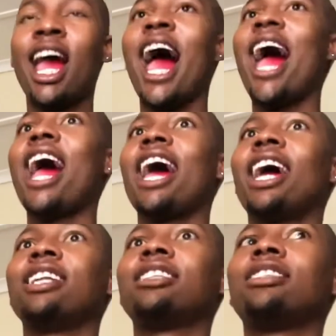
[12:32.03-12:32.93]

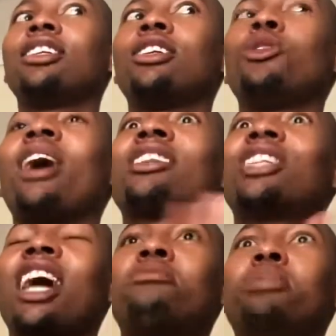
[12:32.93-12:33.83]
and you actually
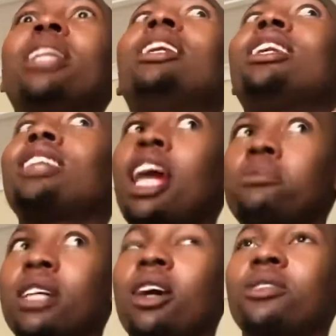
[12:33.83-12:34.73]
have been in Cape
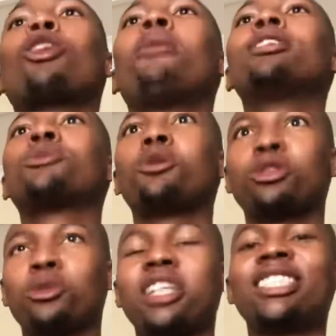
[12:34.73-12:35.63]
Town, comments will
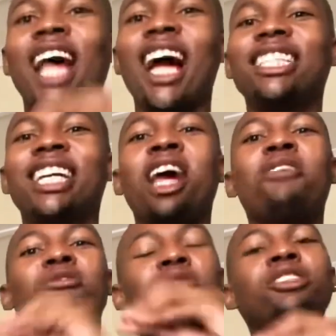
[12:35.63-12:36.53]
Wait at
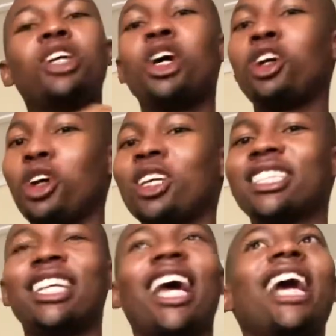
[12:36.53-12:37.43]
50 on Cooks.
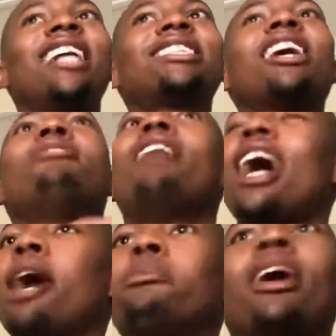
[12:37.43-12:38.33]
It's a
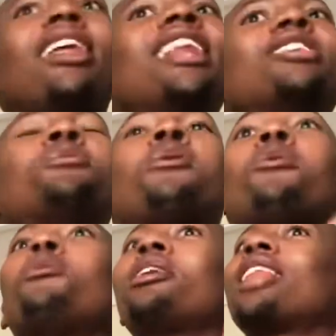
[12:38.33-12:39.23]
vibe. That's where
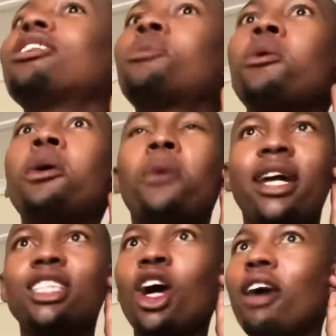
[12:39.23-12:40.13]
we, that's where we
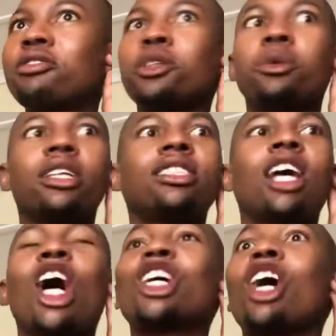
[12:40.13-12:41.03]
went afterwards.
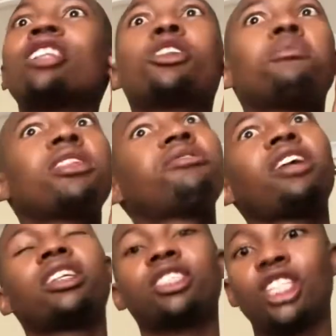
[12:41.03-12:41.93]
Got some
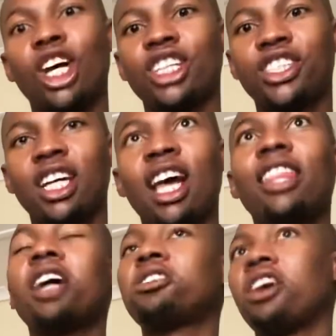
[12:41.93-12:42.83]
motherfucking sloshed.
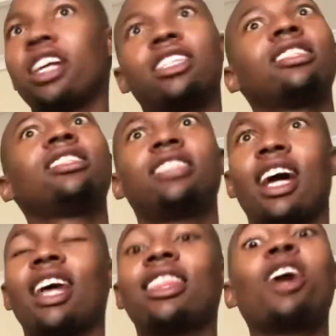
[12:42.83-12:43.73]
Thank God I didn't
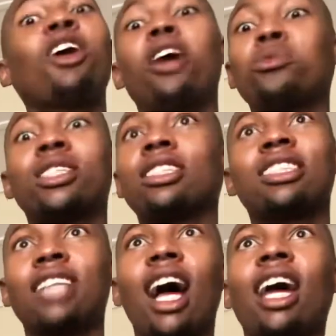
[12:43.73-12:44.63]
die. Thank God we didn't
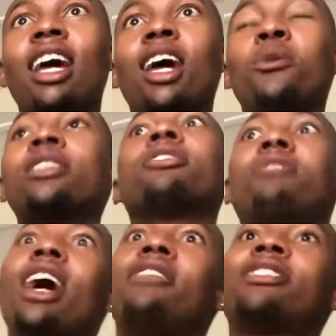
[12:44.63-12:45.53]
die. We
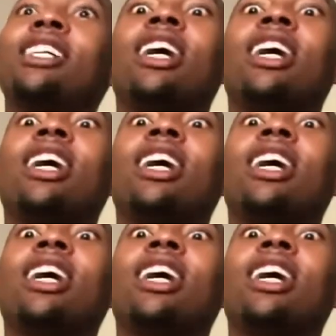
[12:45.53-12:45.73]
survived.